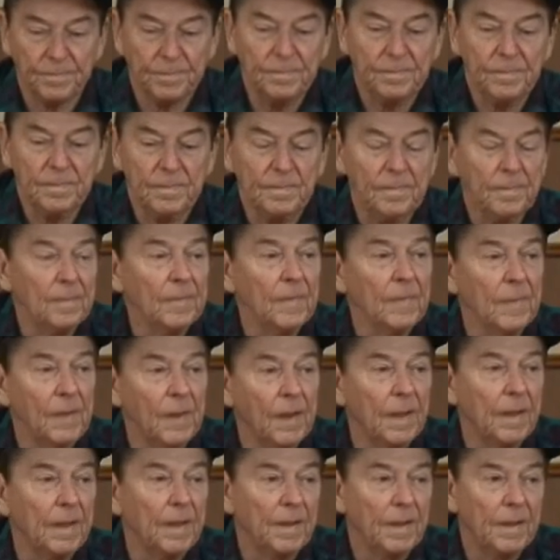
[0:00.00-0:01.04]

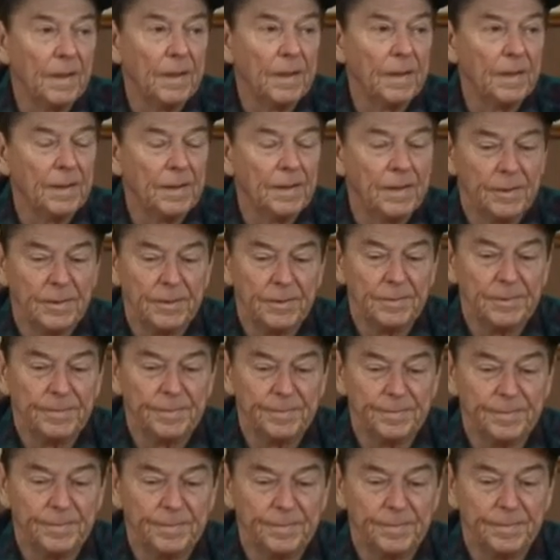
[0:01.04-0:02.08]

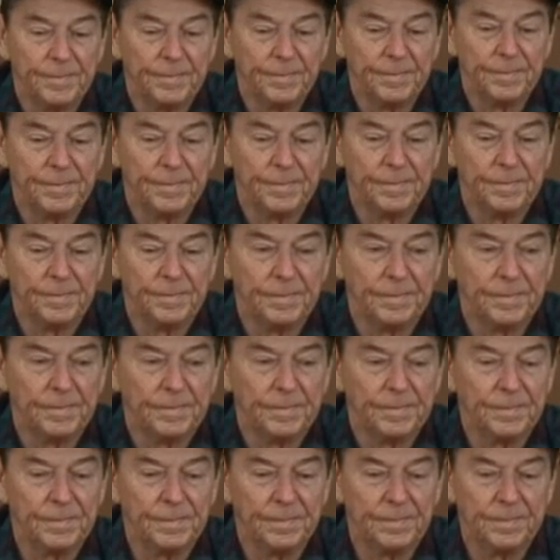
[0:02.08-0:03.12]

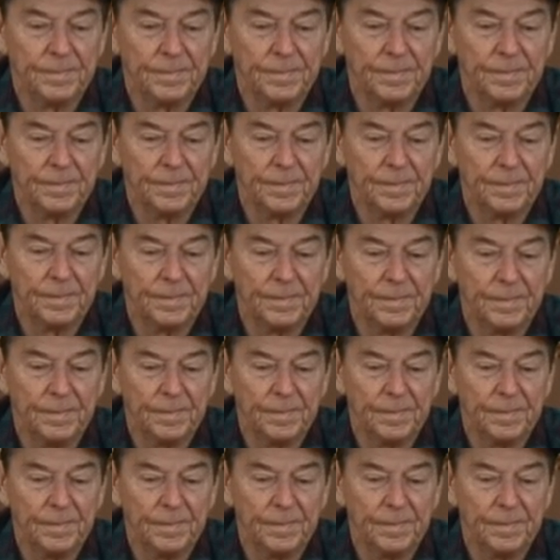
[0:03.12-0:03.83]
Nothing is said.